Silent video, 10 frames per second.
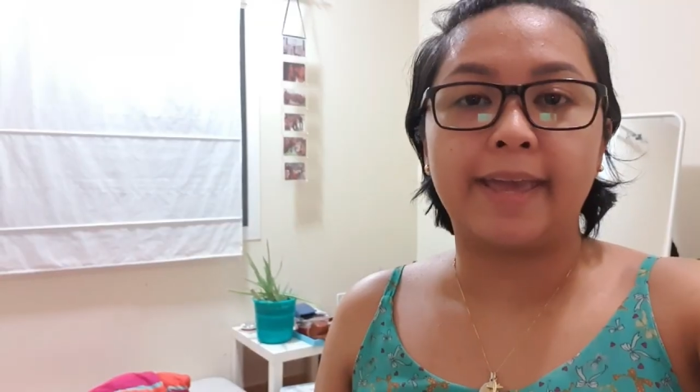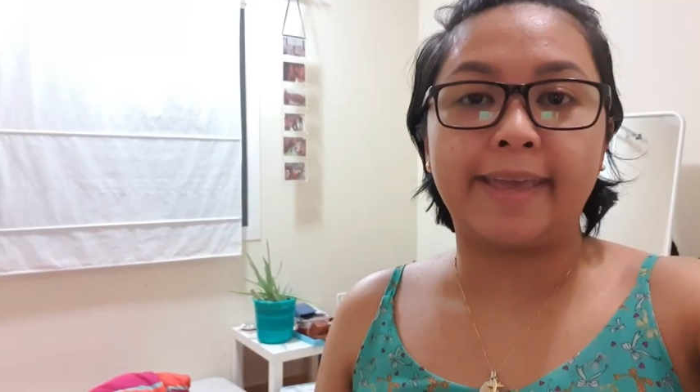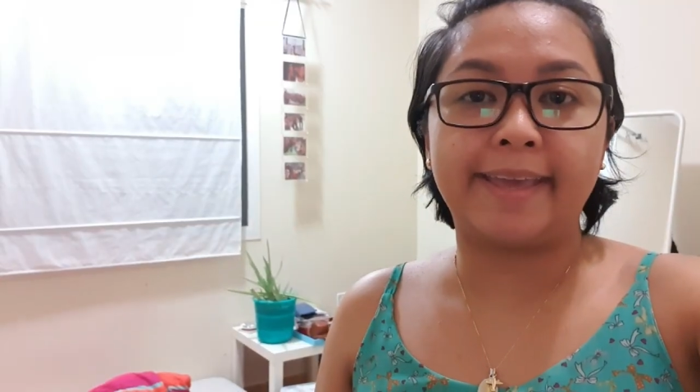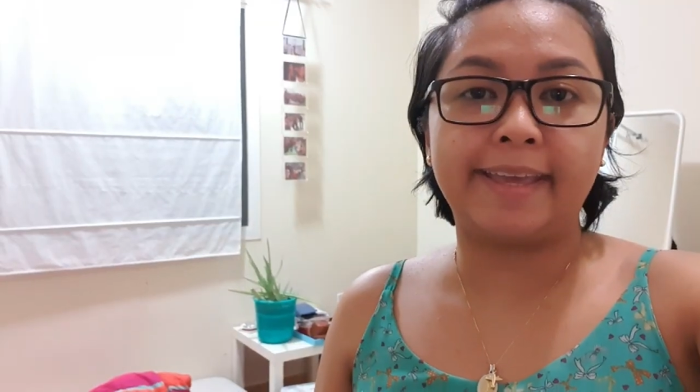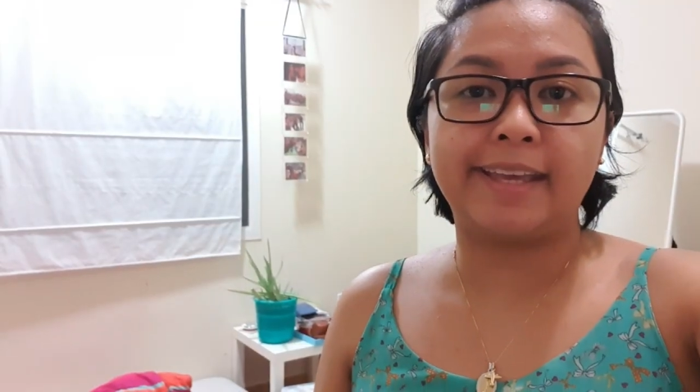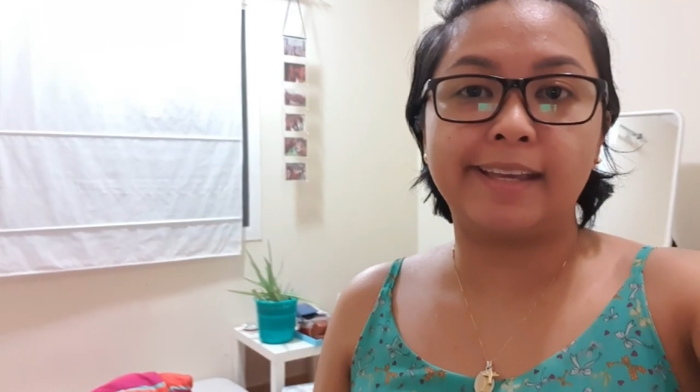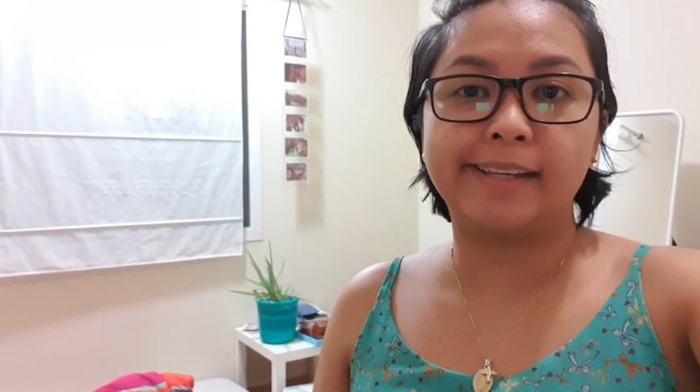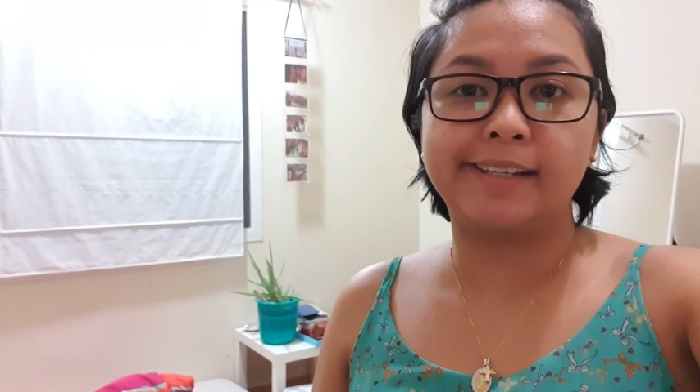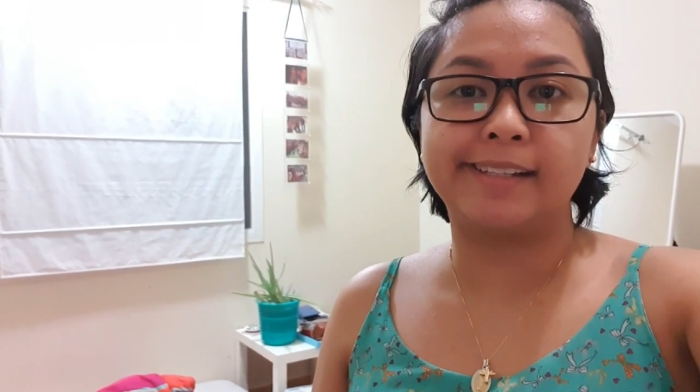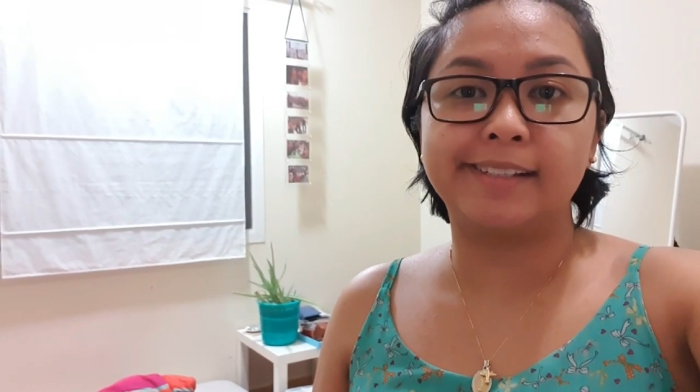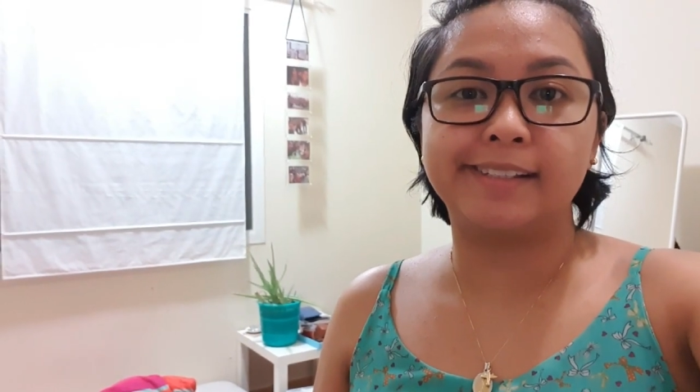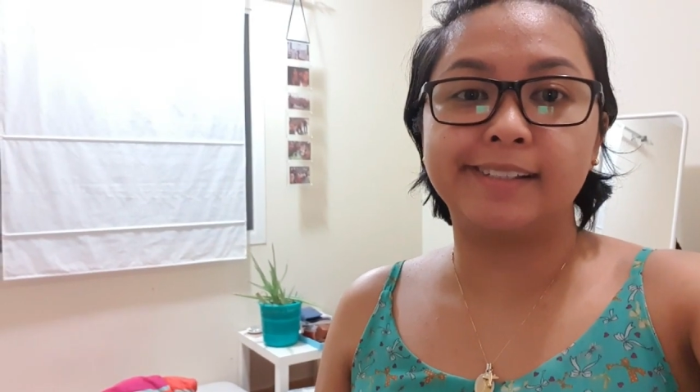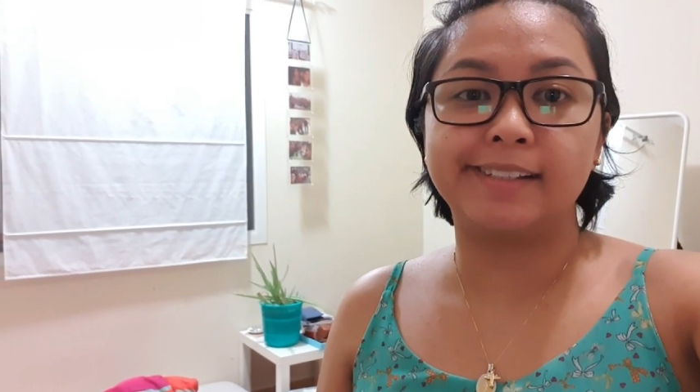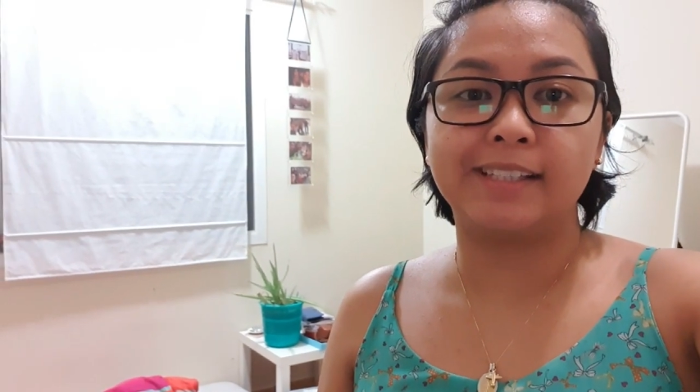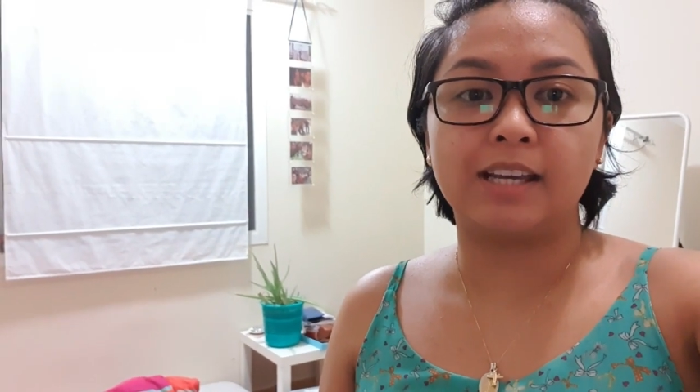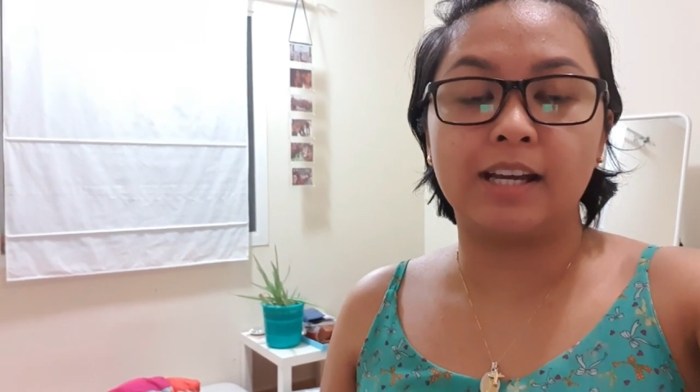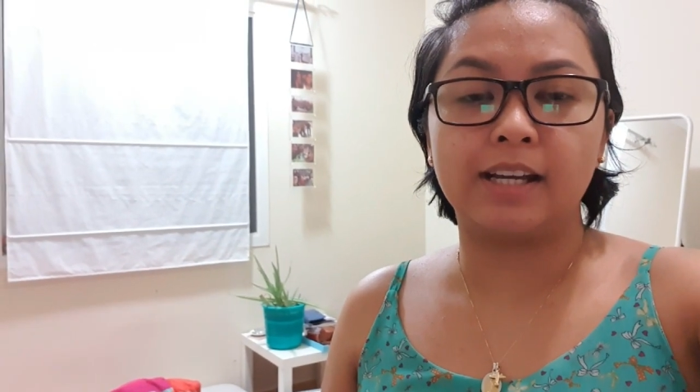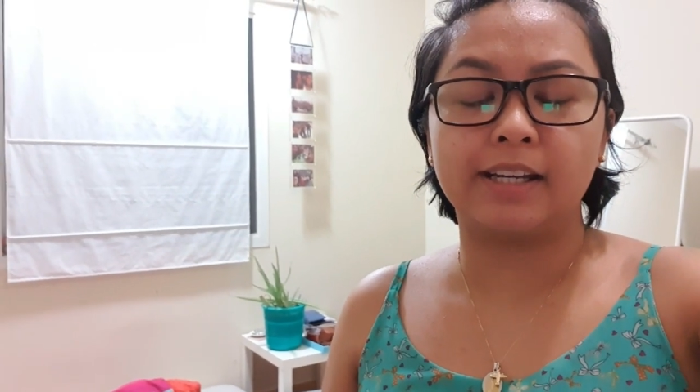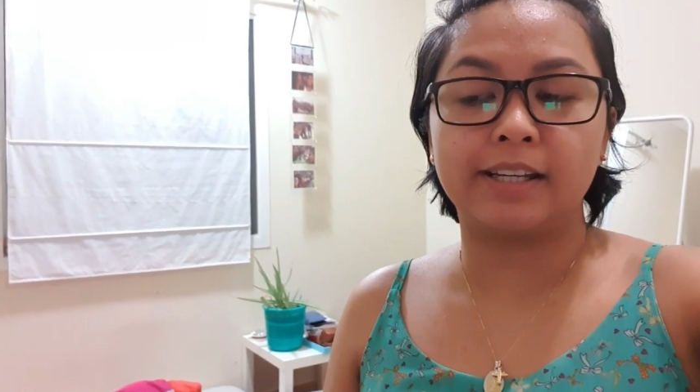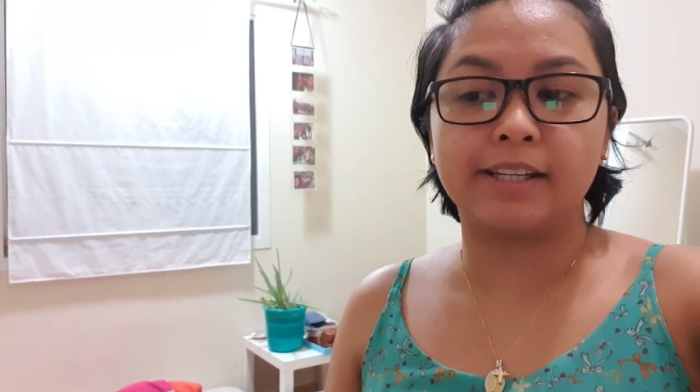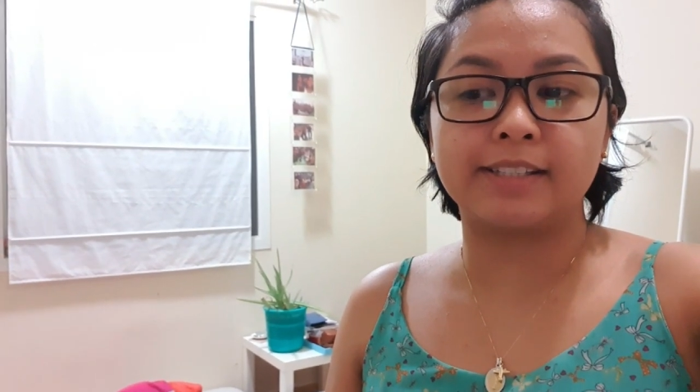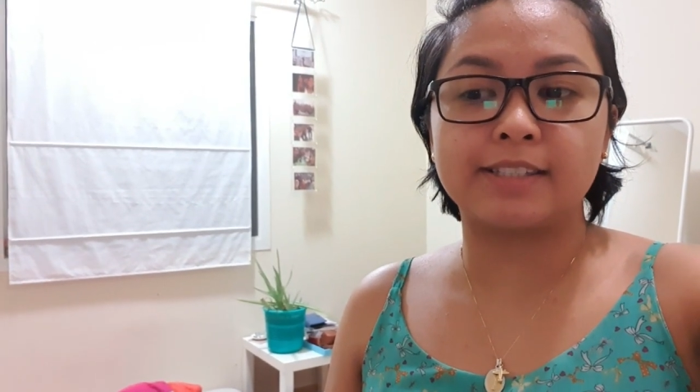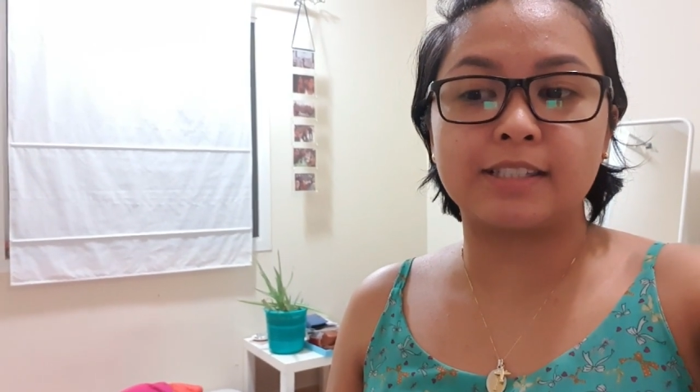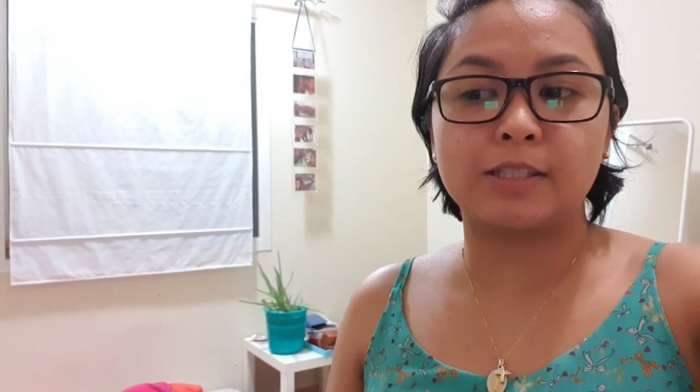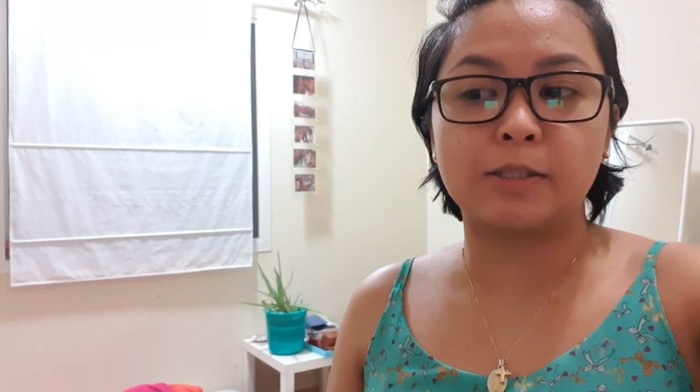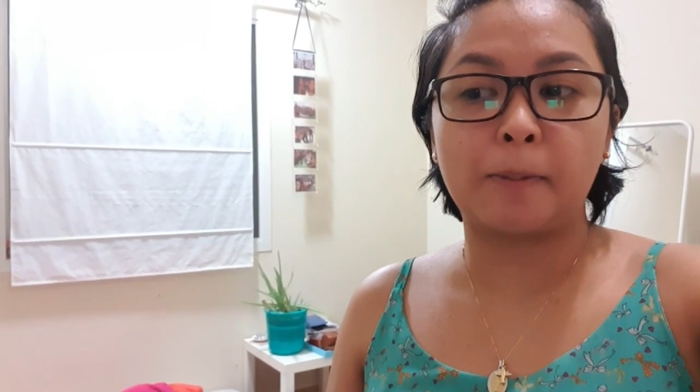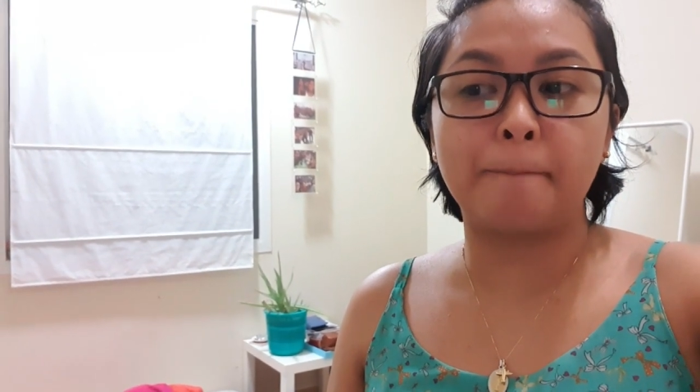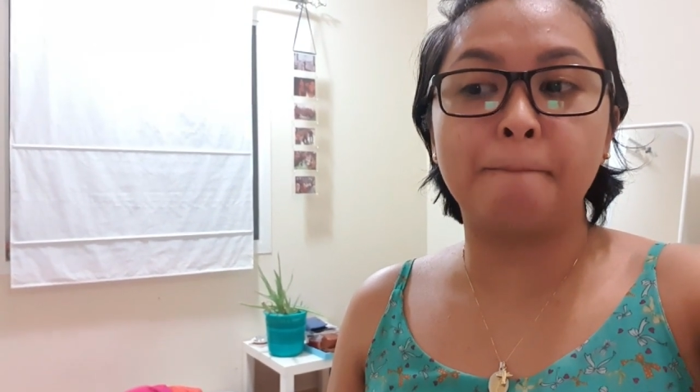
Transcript: And yeah, it's